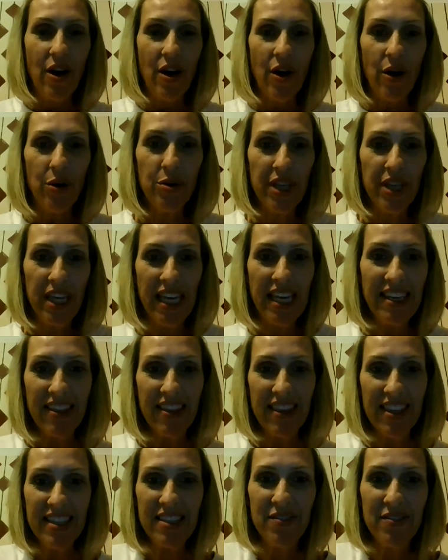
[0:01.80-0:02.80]
Okay,
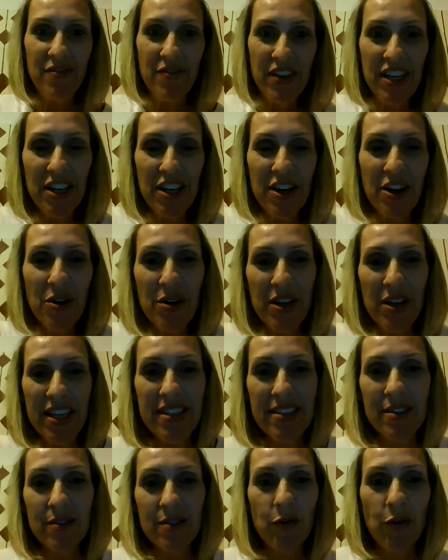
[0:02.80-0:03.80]
this video
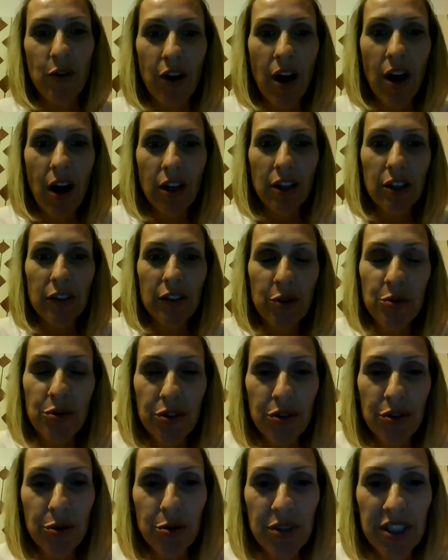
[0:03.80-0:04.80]
is for all of you
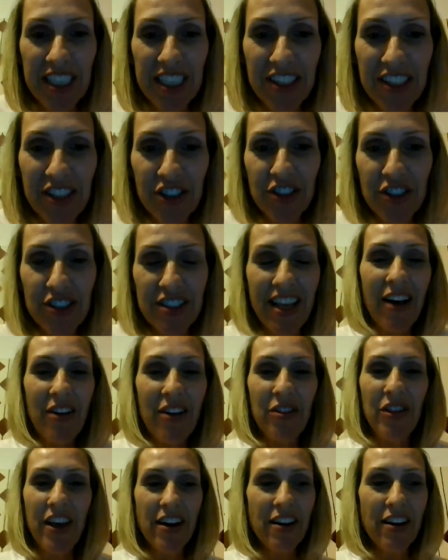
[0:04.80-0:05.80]
new teachers
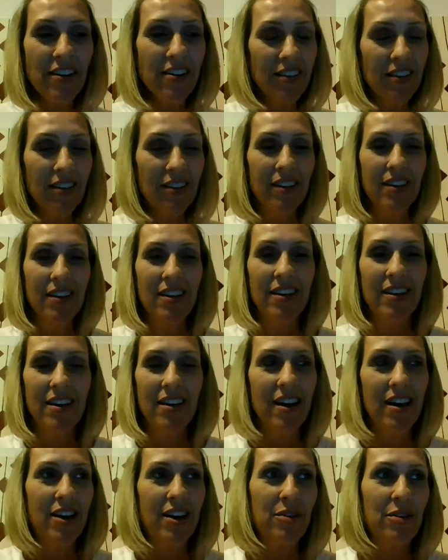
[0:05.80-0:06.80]
out there.
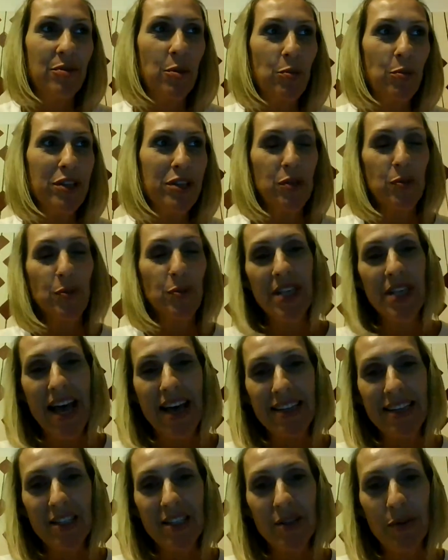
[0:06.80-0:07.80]
The principals
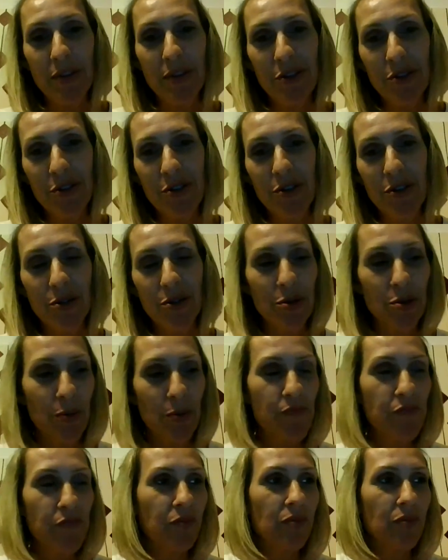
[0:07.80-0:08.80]
asked me
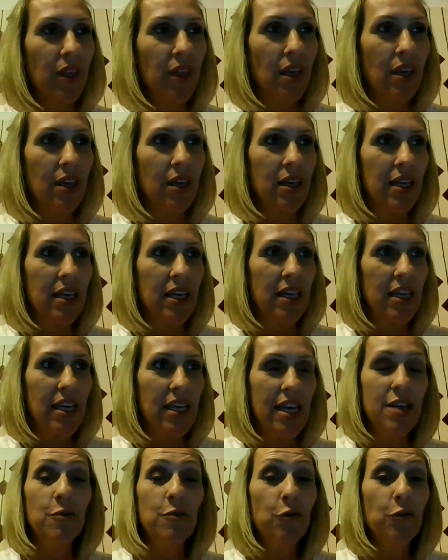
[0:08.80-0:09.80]
to
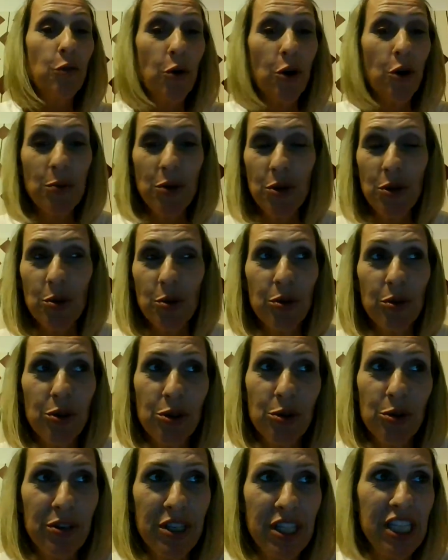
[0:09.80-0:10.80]
inform you
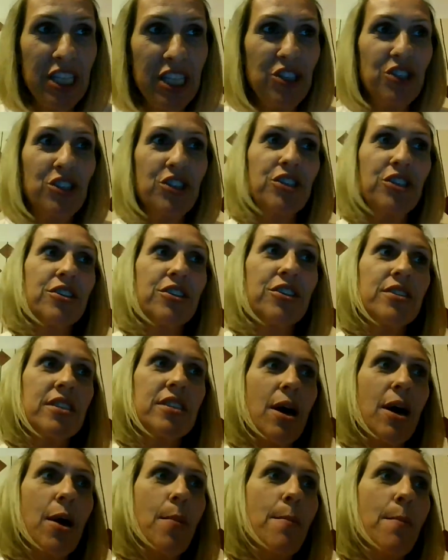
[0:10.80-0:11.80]
new teachers
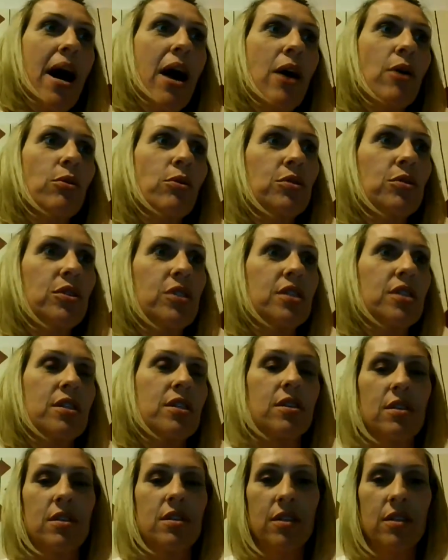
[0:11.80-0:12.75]
about